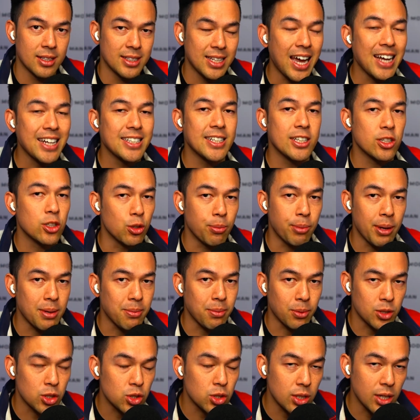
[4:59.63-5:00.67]
tactical
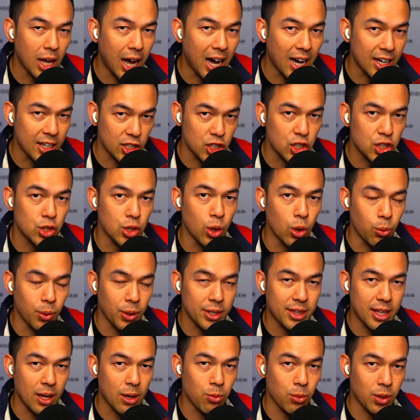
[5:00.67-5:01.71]
people aren't sure
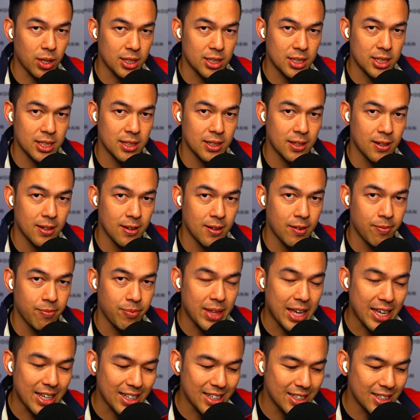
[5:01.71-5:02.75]
what they want.
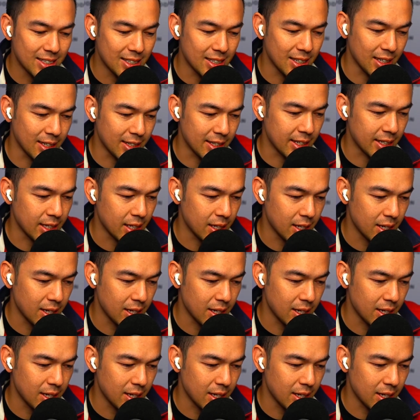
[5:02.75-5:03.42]
They're instantly